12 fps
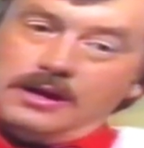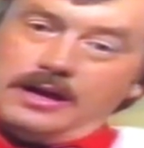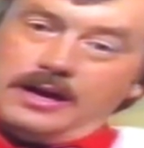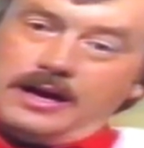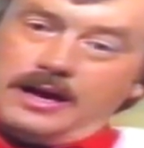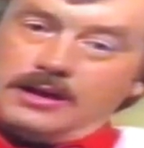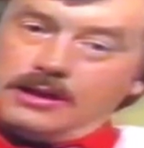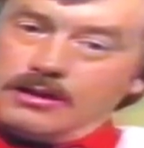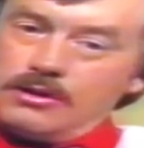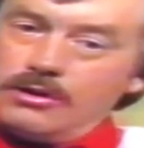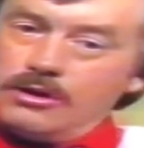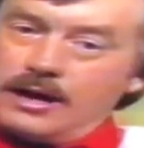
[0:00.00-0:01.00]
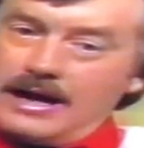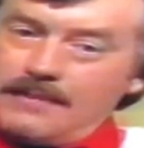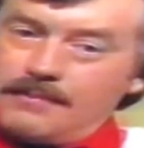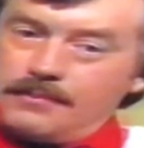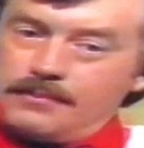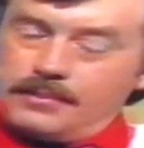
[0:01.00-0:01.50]
And the third
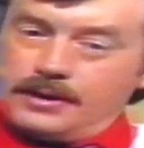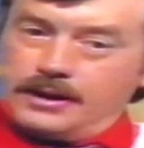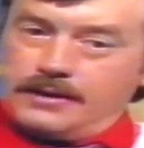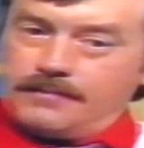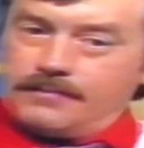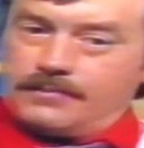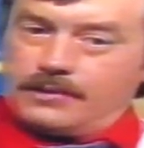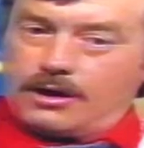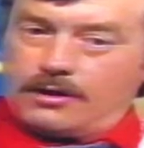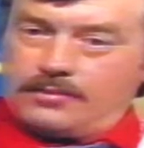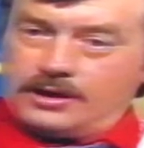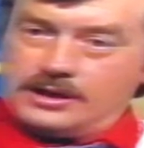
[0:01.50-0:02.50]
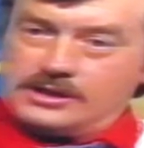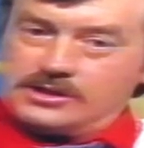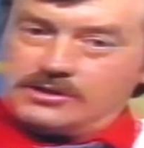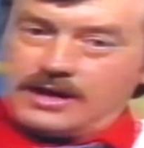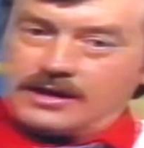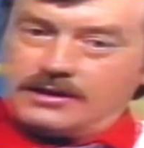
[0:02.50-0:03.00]
lap I'd been
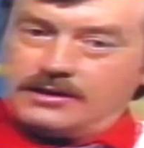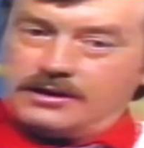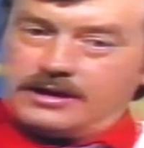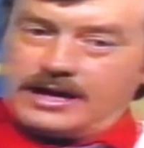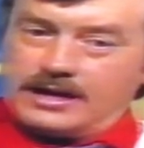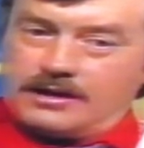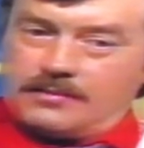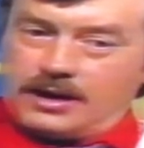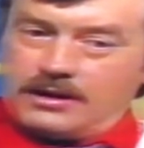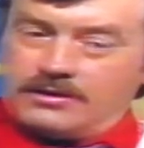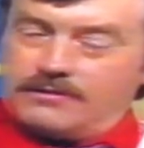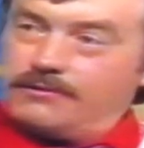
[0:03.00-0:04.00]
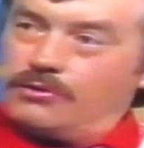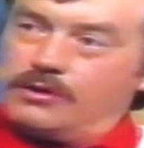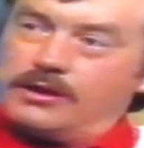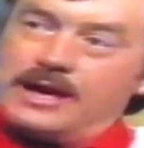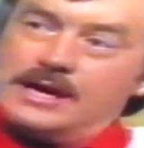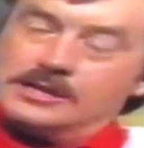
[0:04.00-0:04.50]
instructed to take the boat to
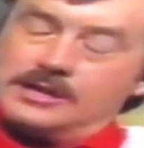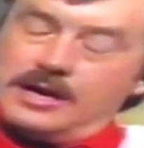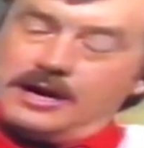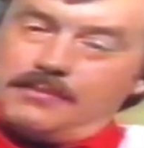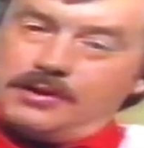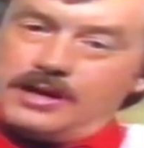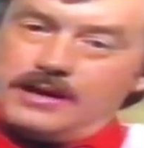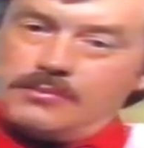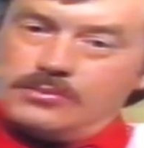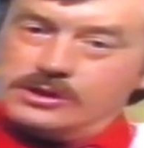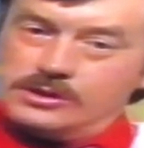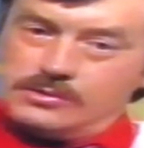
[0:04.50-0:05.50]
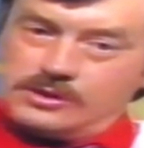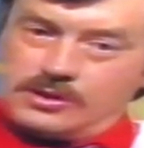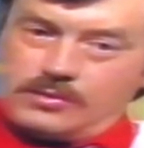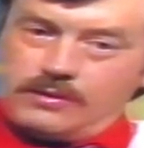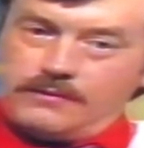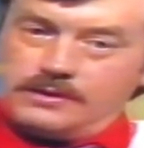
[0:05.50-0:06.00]
4,000 RPM, which was
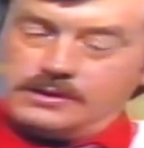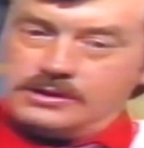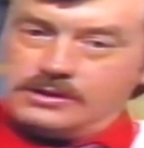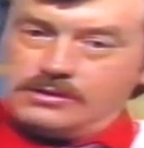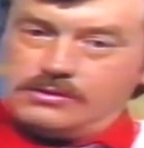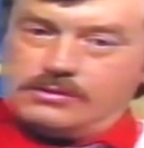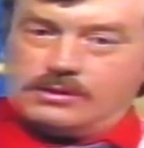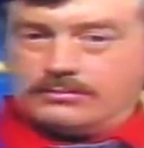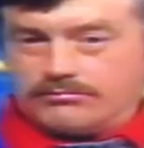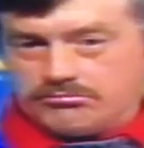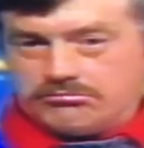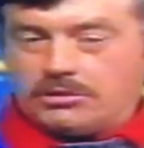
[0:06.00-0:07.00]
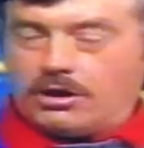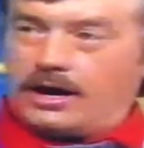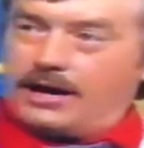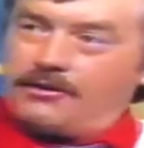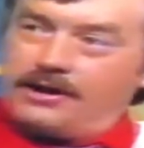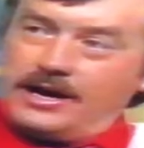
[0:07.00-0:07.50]
equivalent to, well,
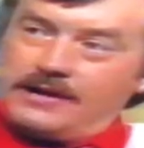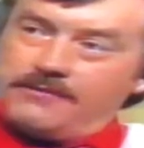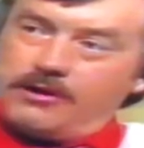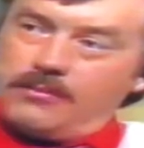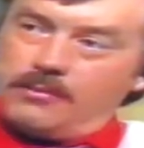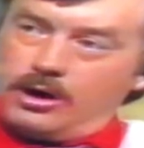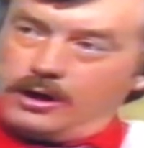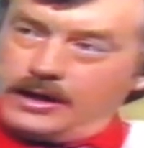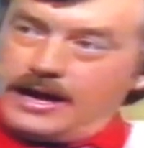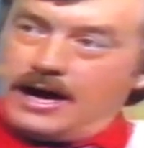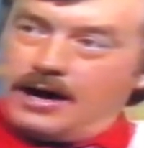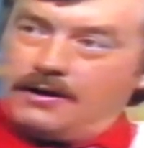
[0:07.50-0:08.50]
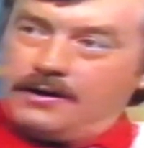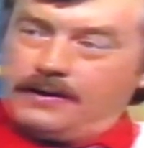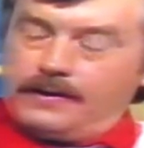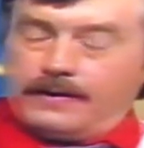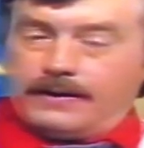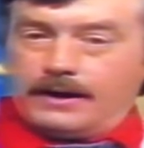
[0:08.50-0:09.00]
185 mile an
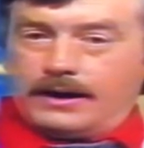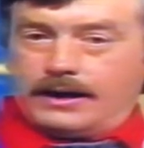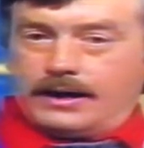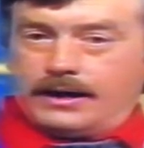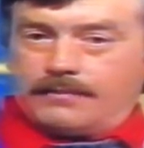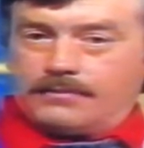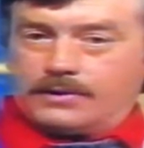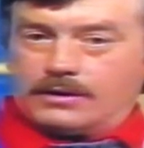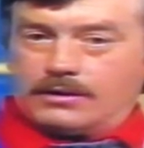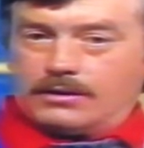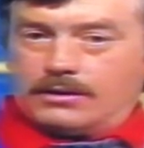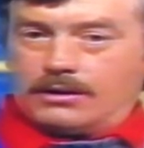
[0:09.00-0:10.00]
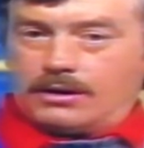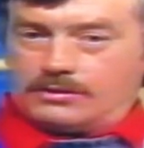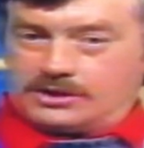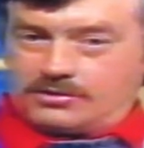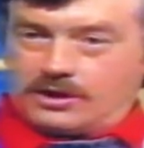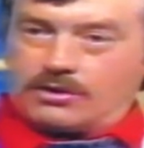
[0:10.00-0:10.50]
hour. I
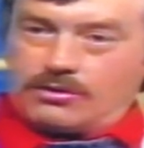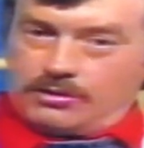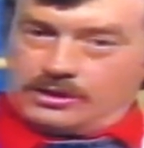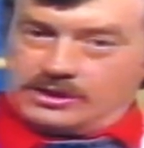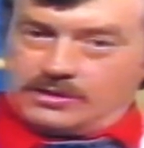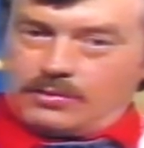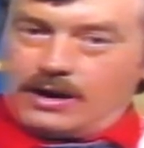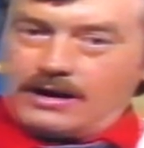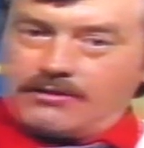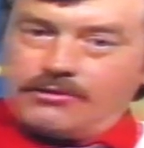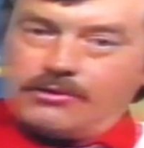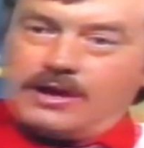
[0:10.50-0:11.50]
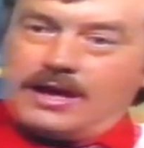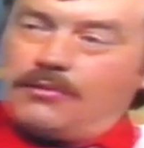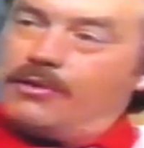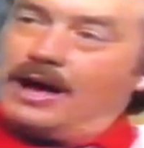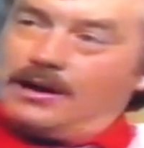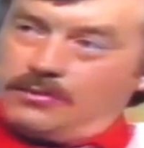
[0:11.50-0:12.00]
was 3/4 of the way through
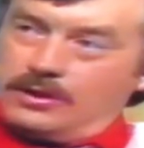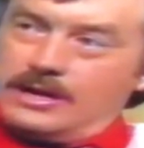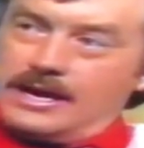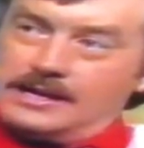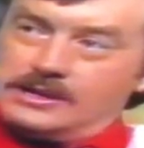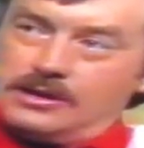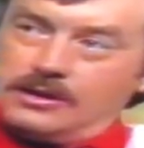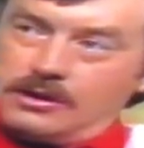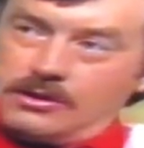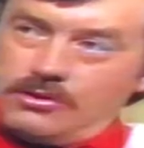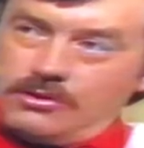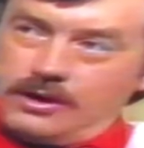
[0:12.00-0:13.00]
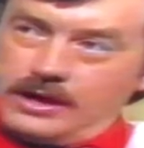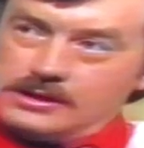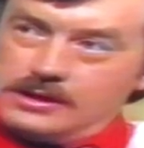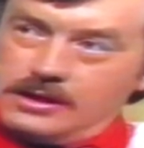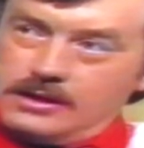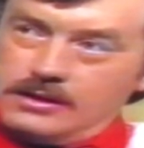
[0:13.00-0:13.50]
that run when the accident occurred, actually.